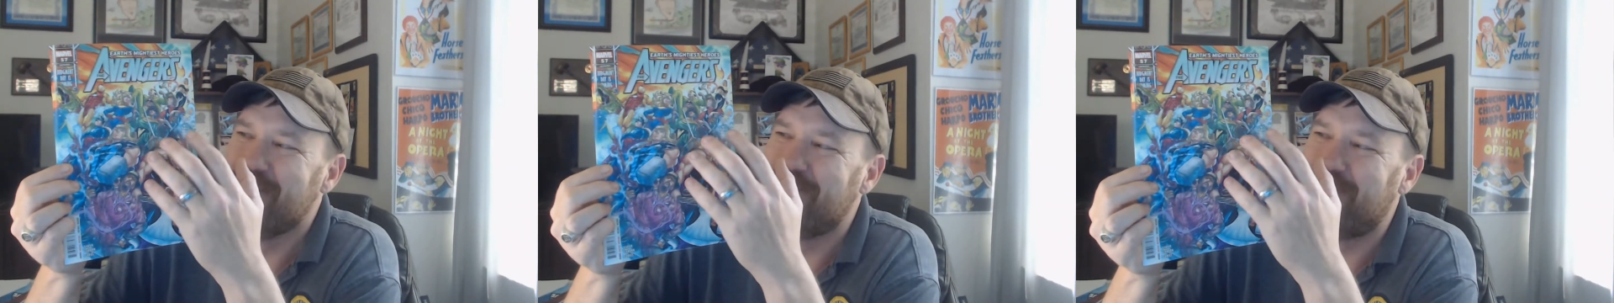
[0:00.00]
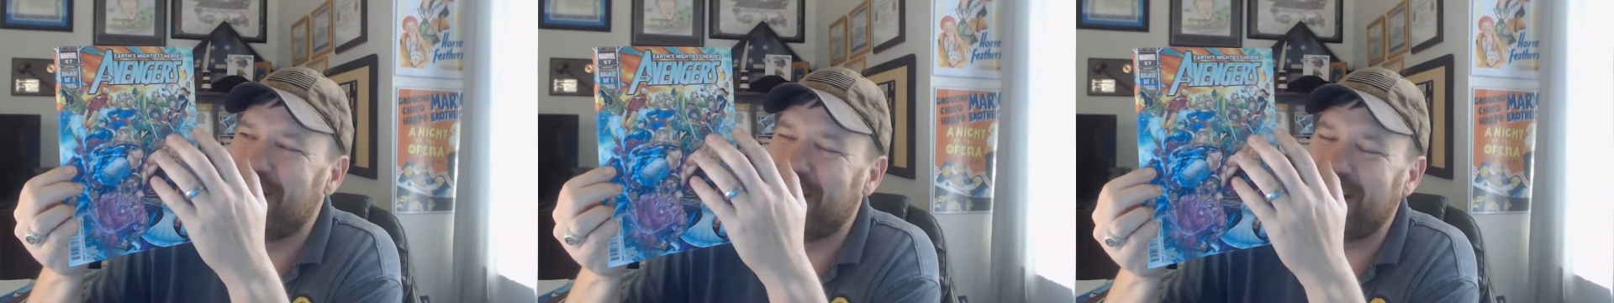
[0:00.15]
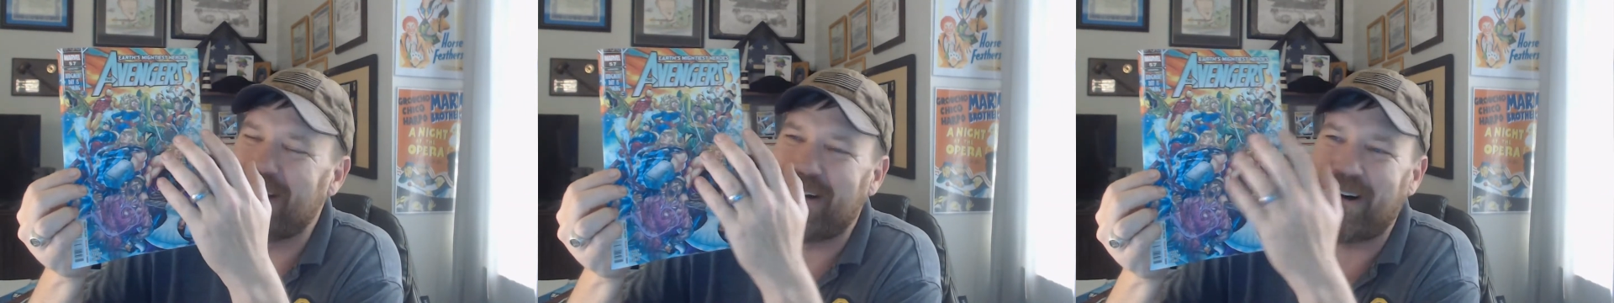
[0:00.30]

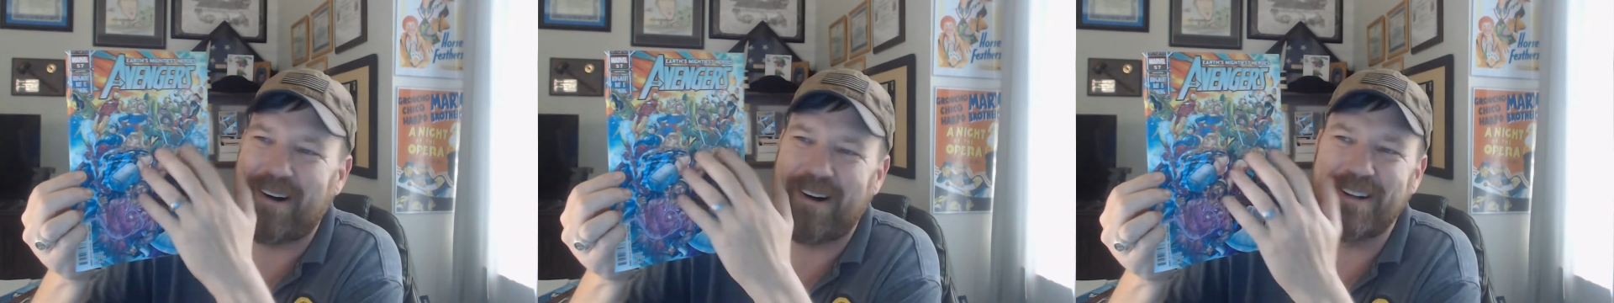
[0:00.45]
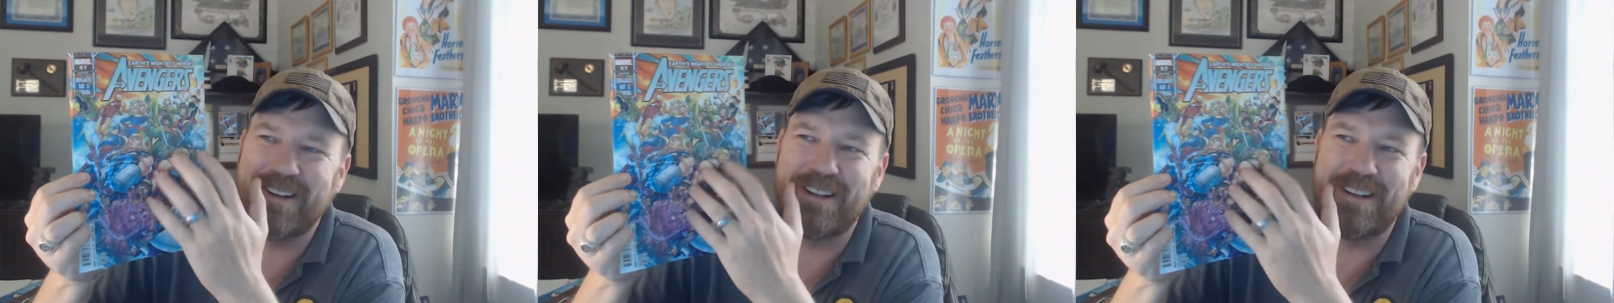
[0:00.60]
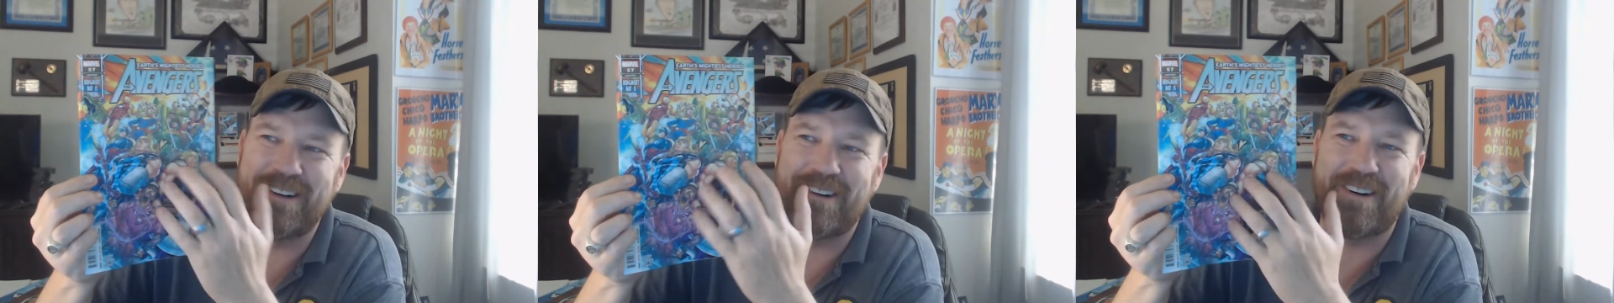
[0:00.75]
But
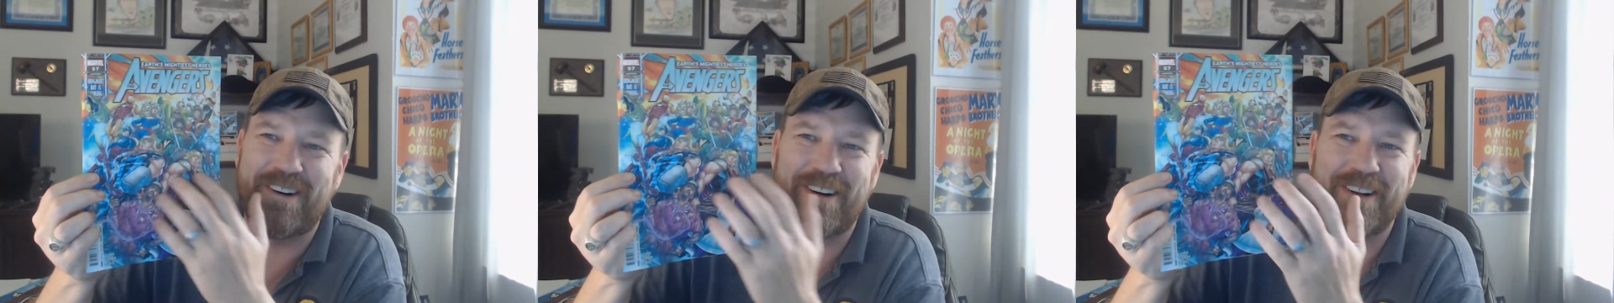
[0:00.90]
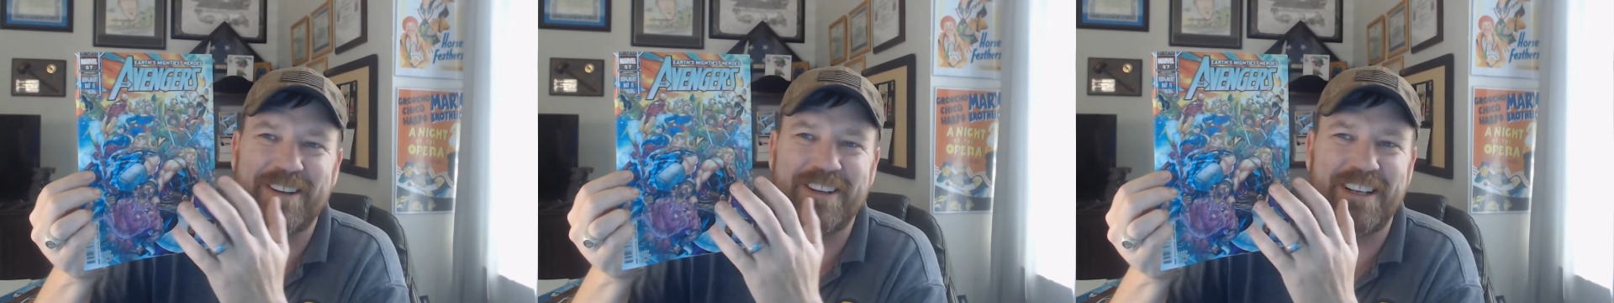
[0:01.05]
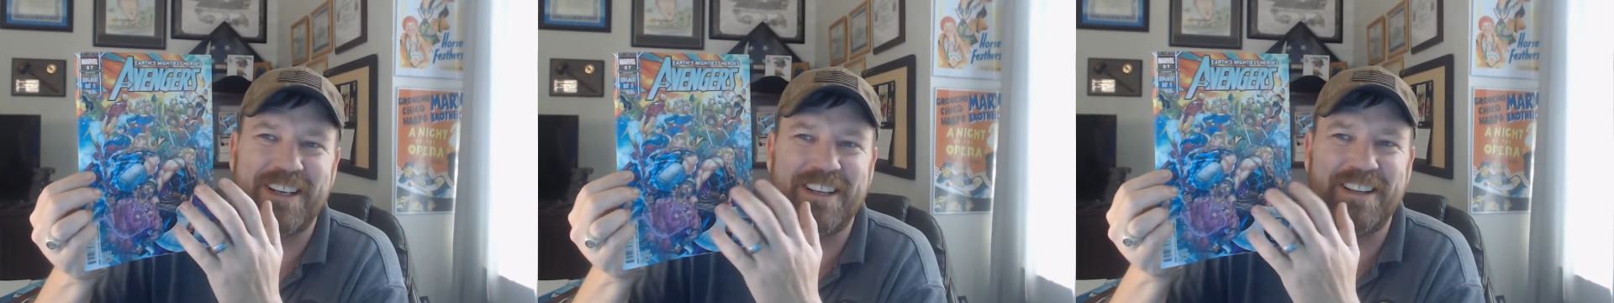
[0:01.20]
all in
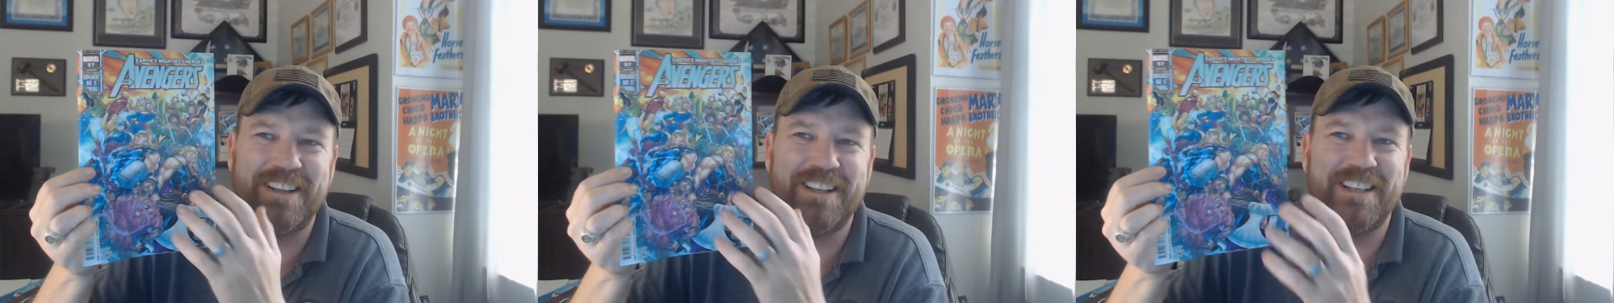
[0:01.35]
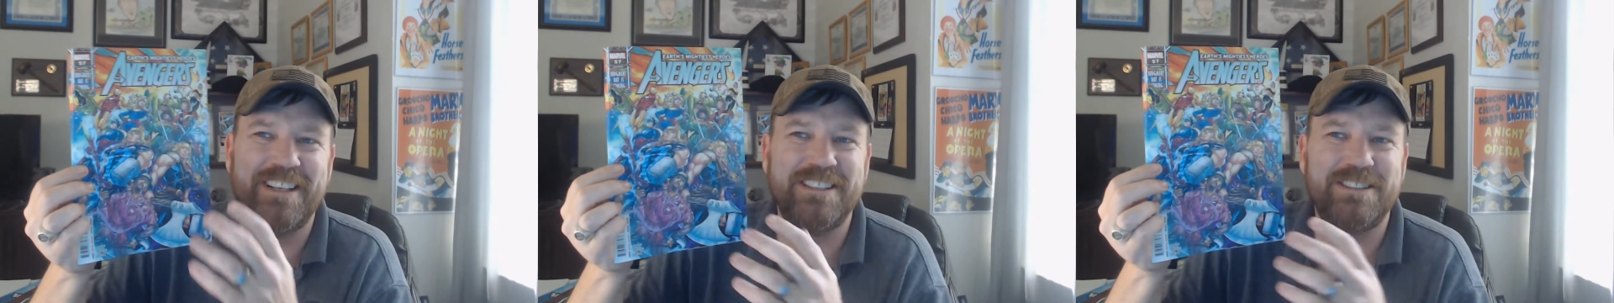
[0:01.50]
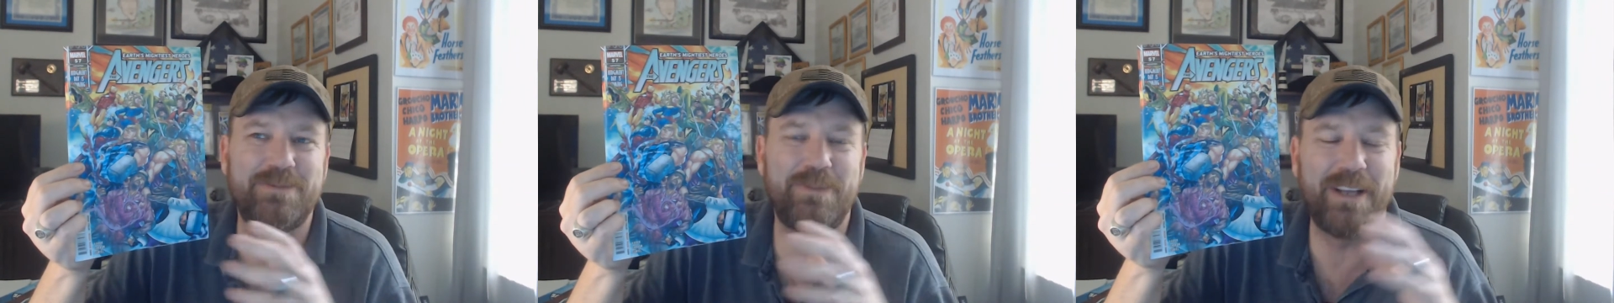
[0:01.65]
all, in
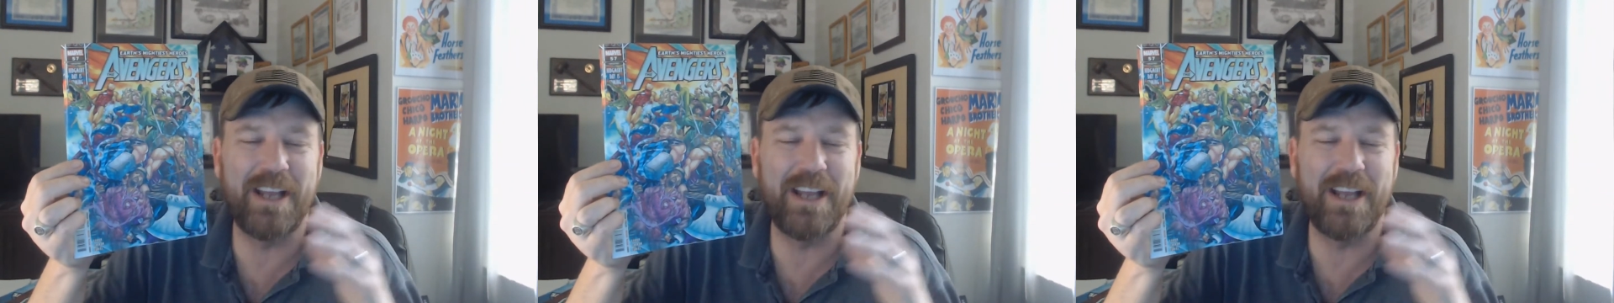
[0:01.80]
this,